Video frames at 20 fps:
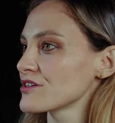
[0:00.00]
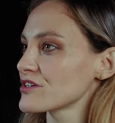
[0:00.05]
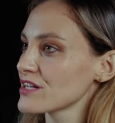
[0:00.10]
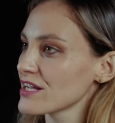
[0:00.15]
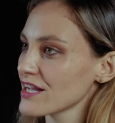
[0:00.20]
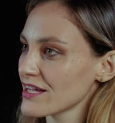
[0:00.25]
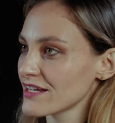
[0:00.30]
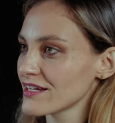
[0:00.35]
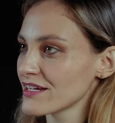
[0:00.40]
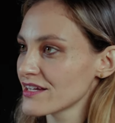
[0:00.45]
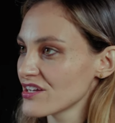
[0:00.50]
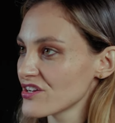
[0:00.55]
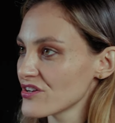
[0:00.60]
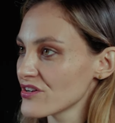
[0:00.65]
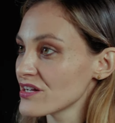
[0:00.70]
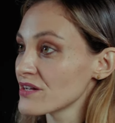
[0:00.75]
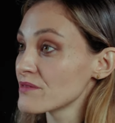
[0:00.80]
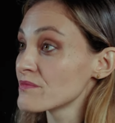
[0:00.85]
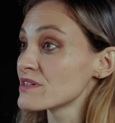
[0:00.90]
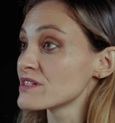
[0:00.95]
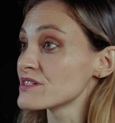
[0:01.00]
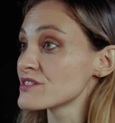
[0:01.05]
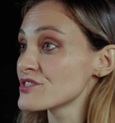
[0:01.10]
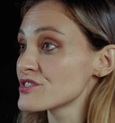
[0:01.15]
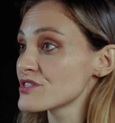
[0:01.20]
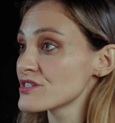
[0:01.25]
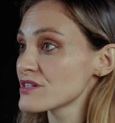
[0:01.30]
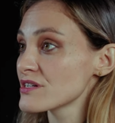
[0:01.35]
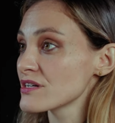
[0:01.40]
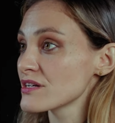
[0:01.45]
that you're getting in your
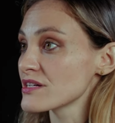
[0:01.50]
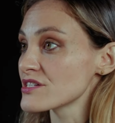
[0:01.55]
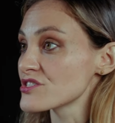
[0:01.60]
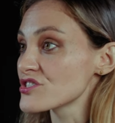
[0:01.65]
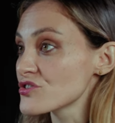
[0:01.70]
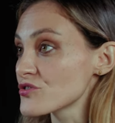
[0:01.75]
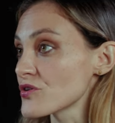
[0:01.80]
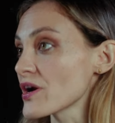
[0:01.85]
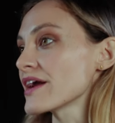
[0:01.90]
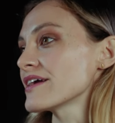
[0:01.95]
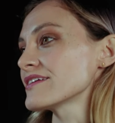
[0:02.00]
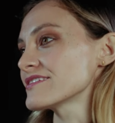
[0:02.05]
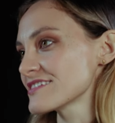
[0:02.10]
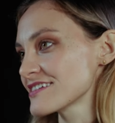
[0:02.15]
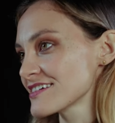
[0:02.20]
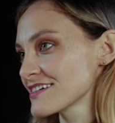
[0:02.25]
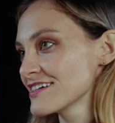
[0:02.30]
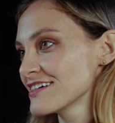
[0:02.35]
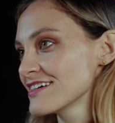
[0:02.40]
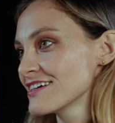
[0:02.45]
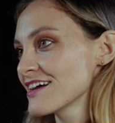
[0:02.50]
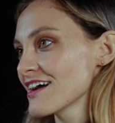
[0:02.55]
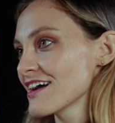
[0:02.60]
image is great.